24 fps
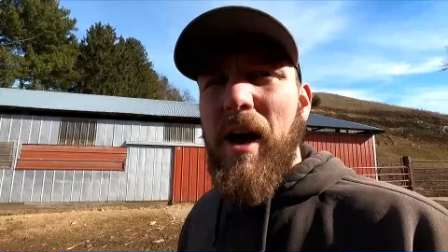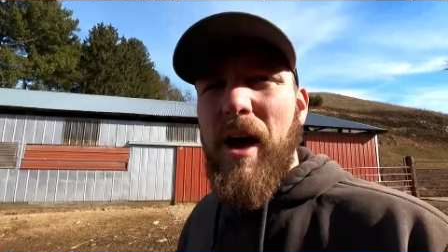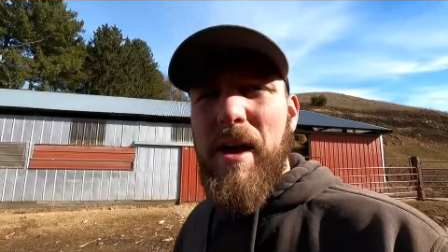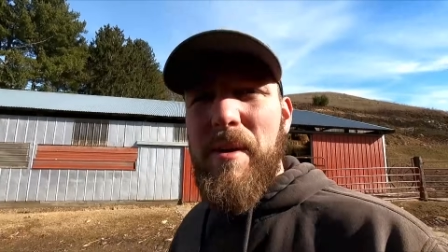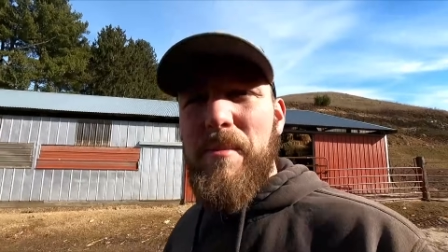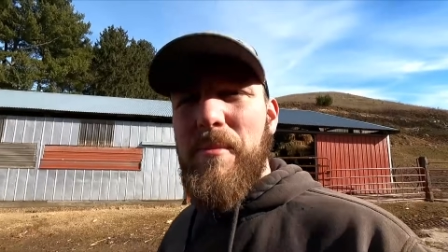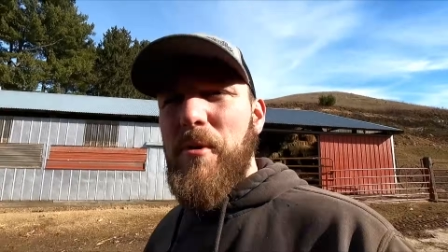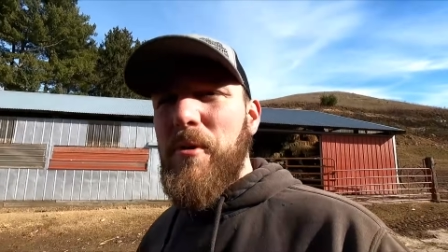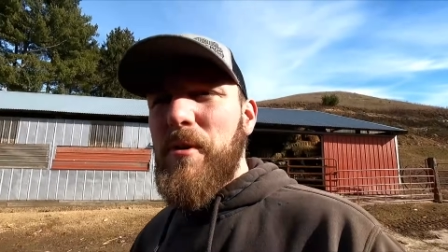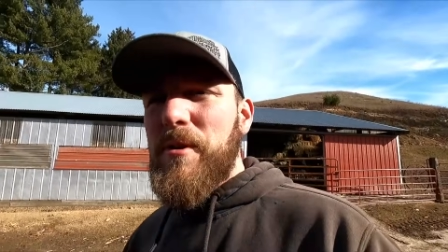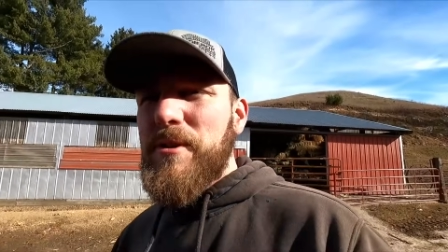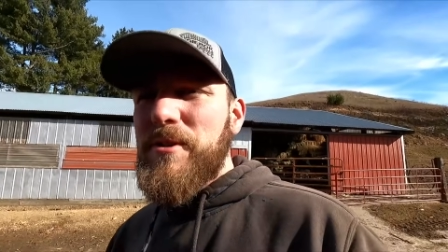I
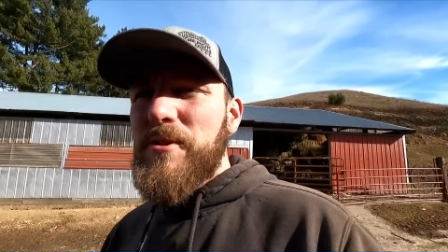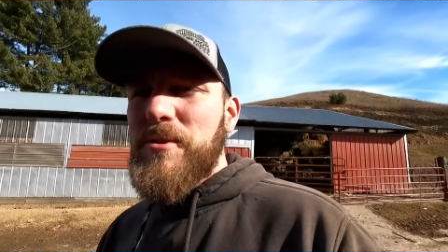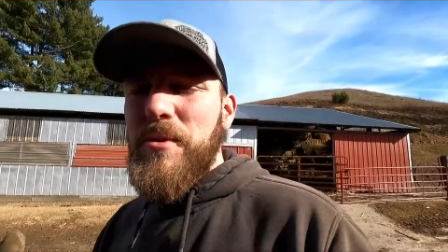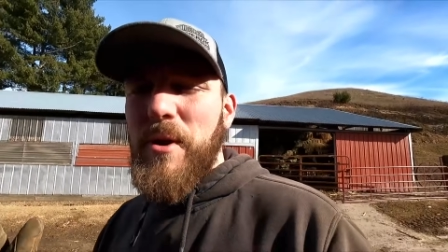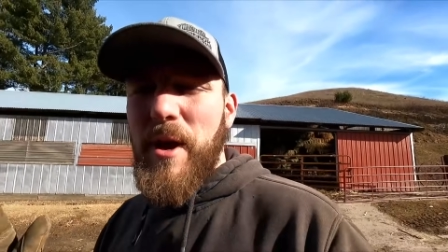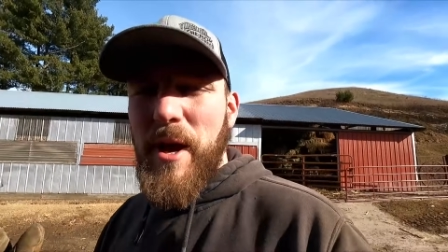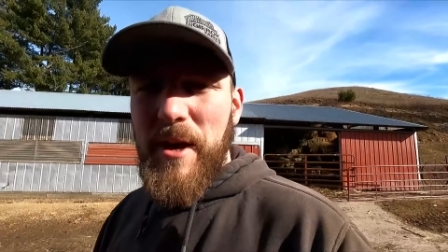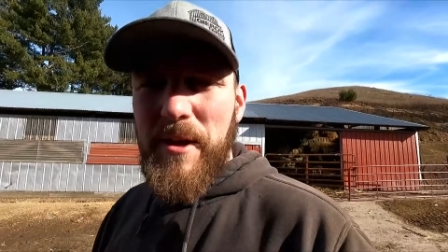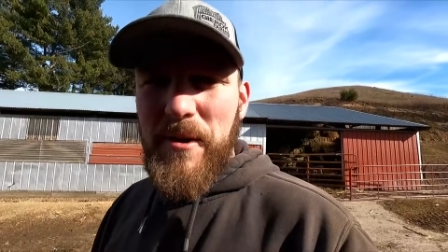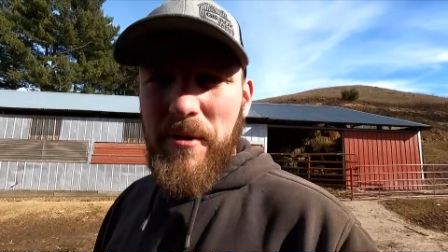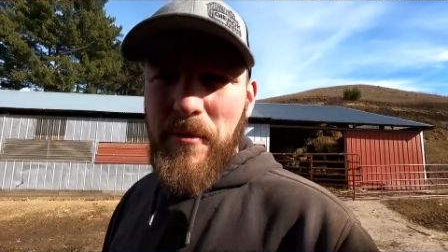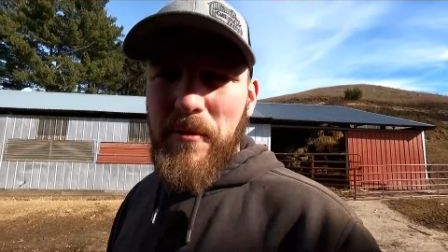am going to
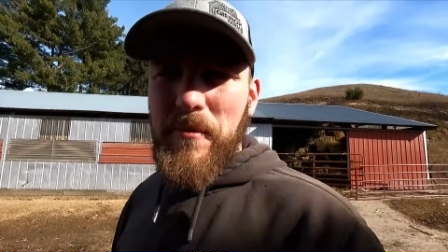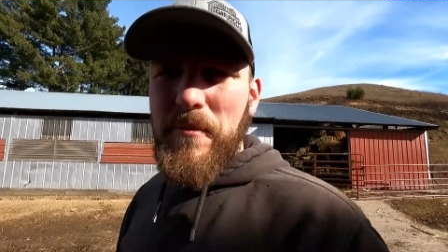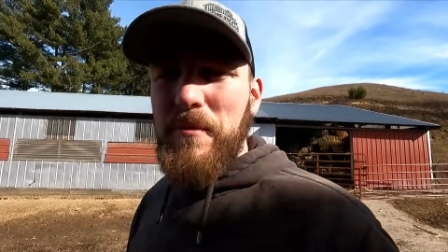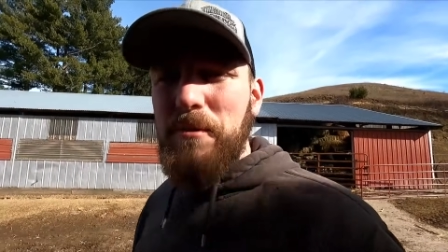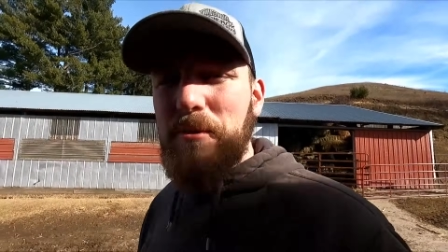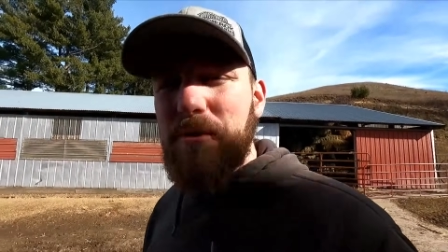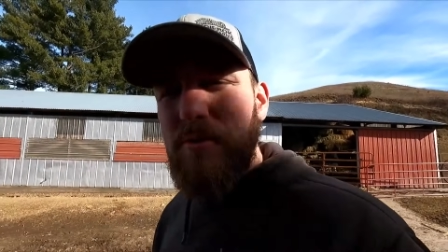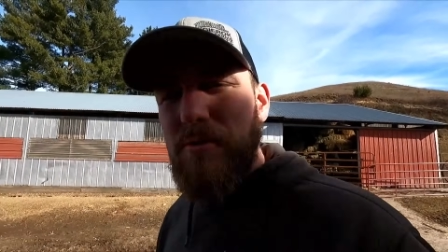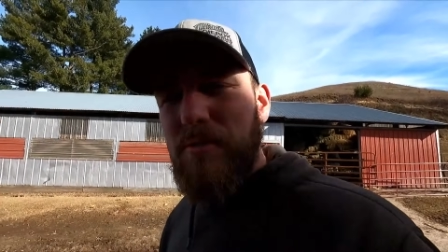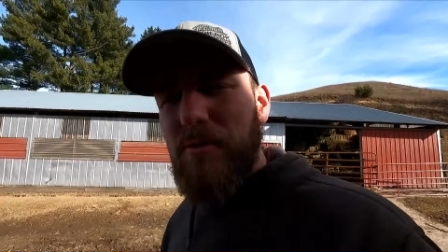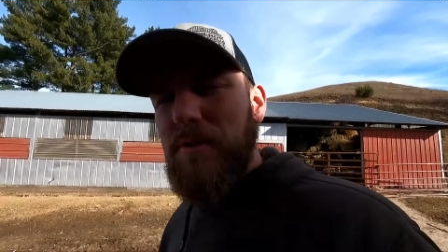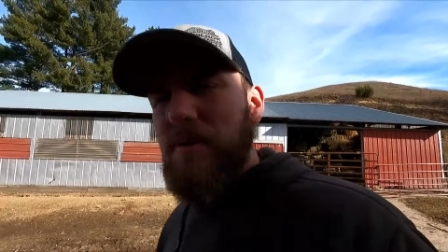head
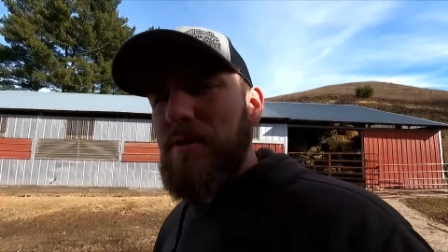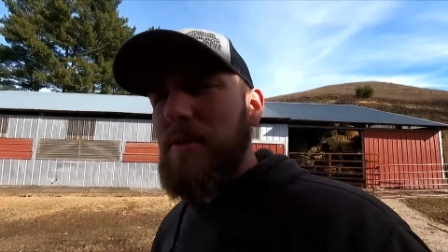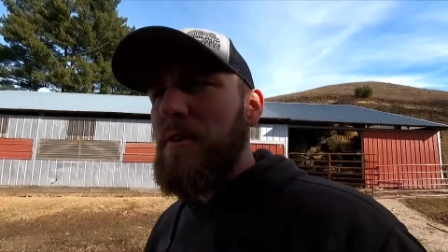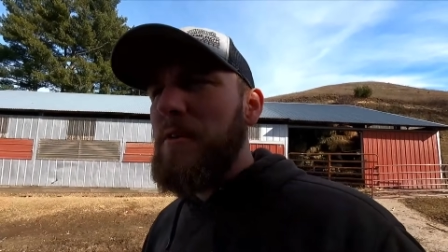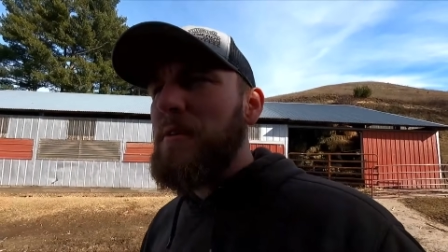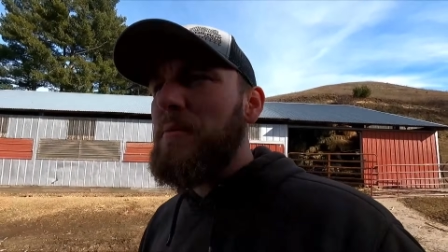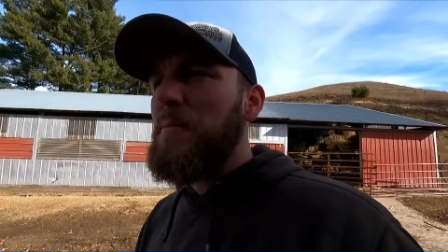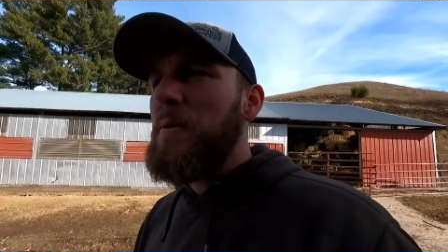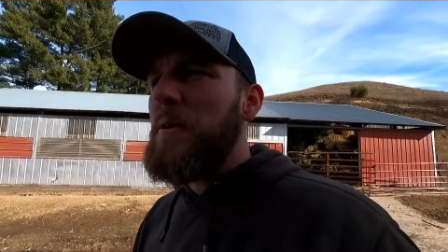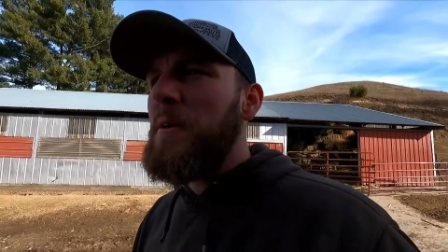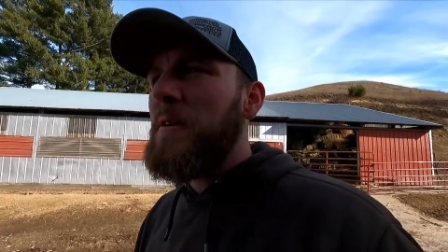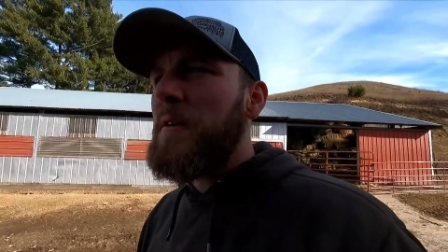over to the
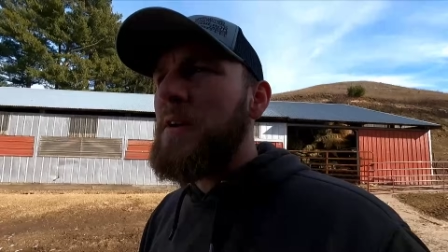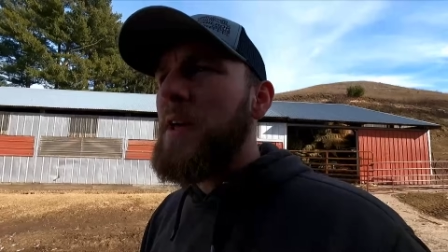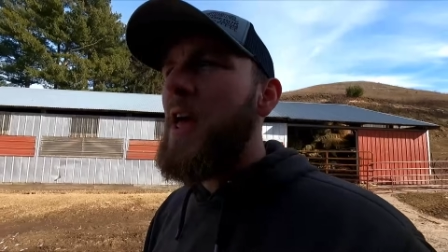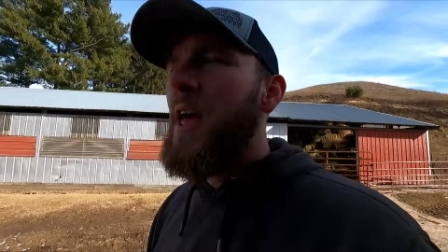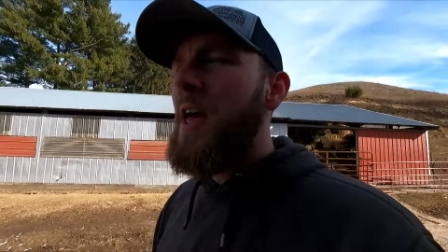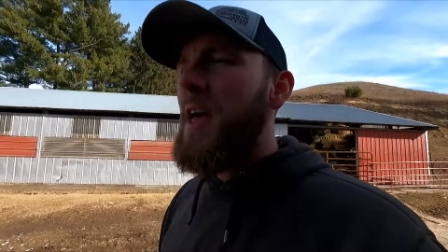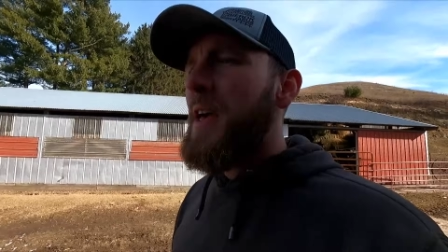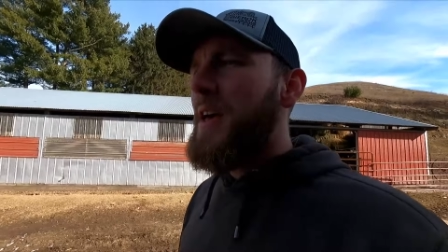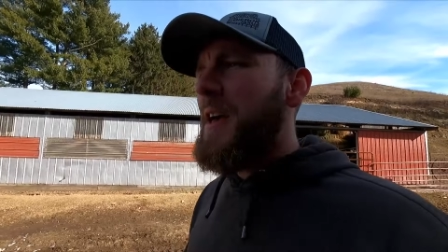dairy barn